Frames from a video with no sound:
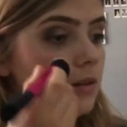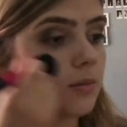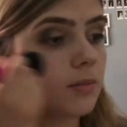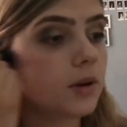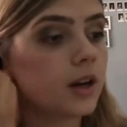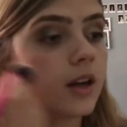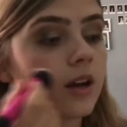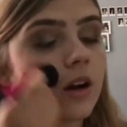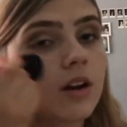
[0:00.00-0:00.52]

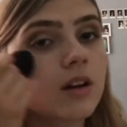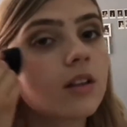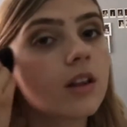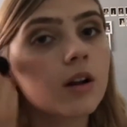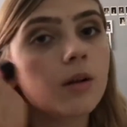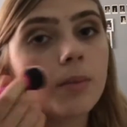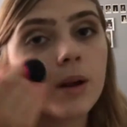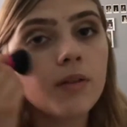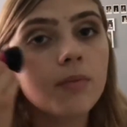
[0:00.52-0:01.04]
putting on a
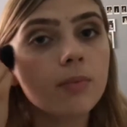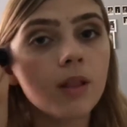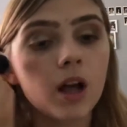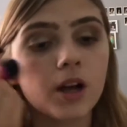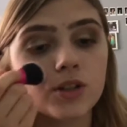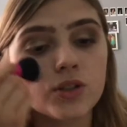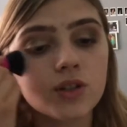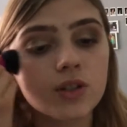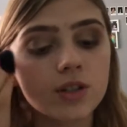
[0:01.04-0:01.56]
little bit of
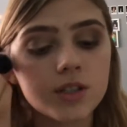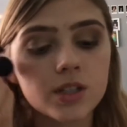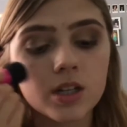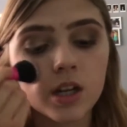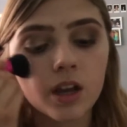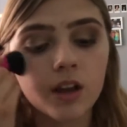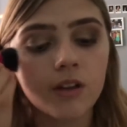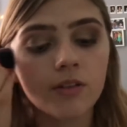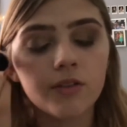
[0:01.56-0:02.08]
blush just to
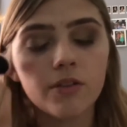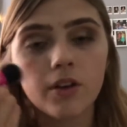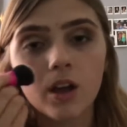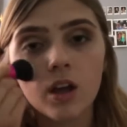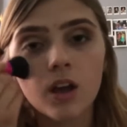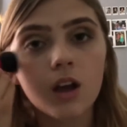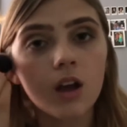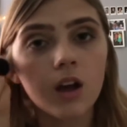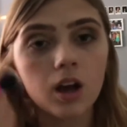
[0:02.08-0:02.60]
give
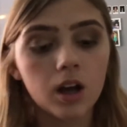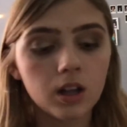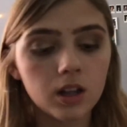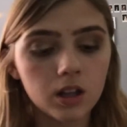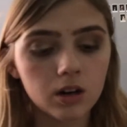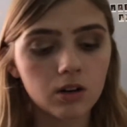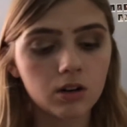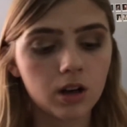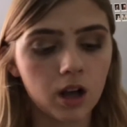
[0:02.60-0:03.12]
a
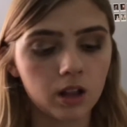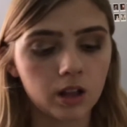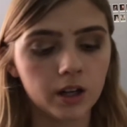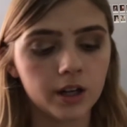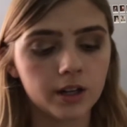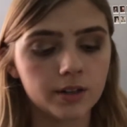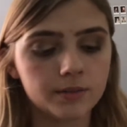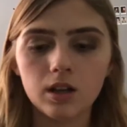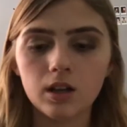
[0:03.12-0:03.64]
little
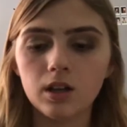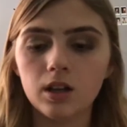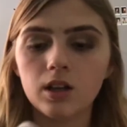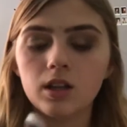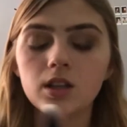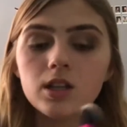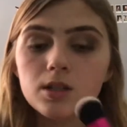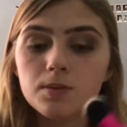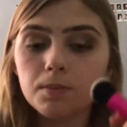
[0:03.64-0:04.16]
color.
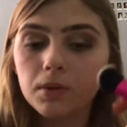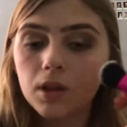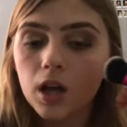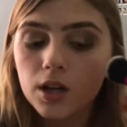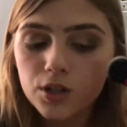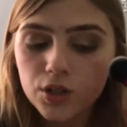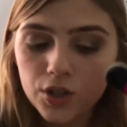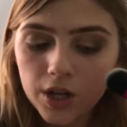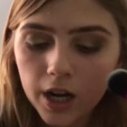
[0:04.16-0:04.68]
This
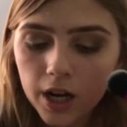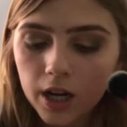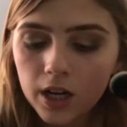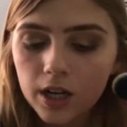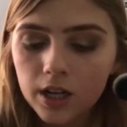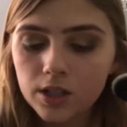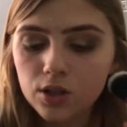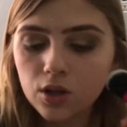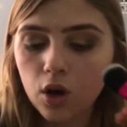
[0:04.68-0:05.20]
blush shade
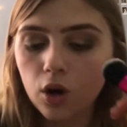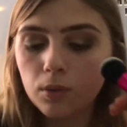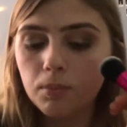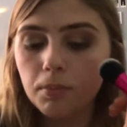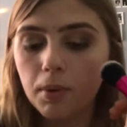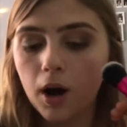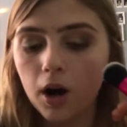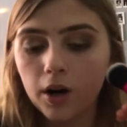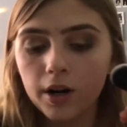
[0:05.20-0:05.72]
is
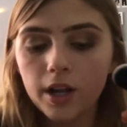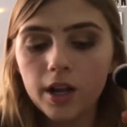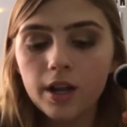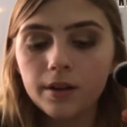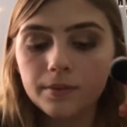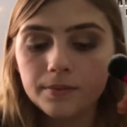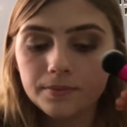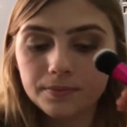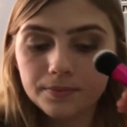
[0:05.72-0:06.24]
called Party,
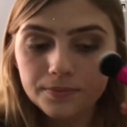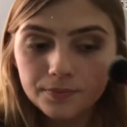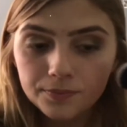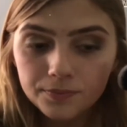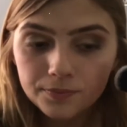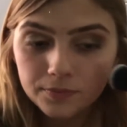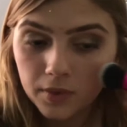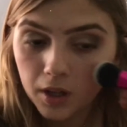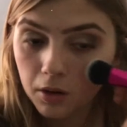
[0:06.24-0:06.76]

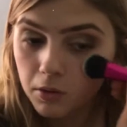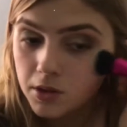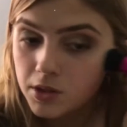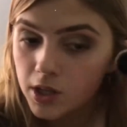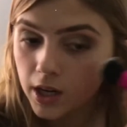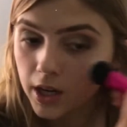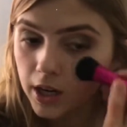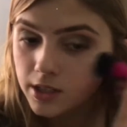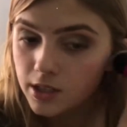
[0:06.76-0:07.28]
which
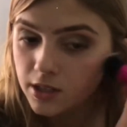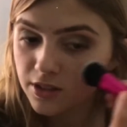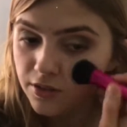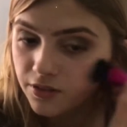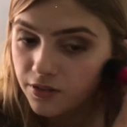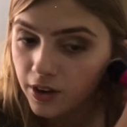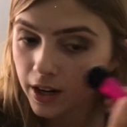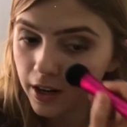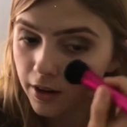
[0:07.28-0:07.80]
I guess is
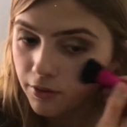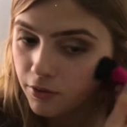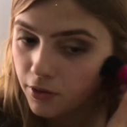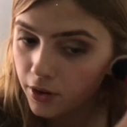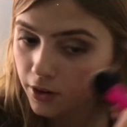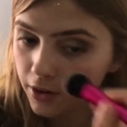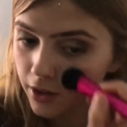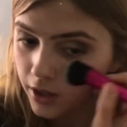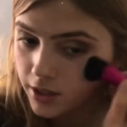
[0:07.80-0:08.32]
fitting
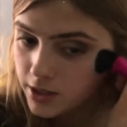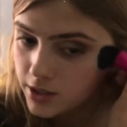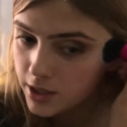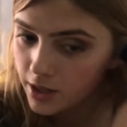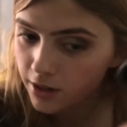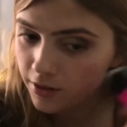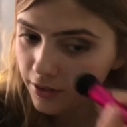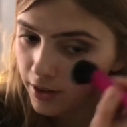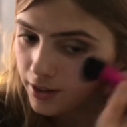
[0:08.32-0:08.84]
for New Year's
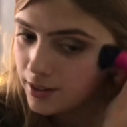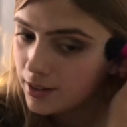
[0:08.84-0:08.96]
Eve.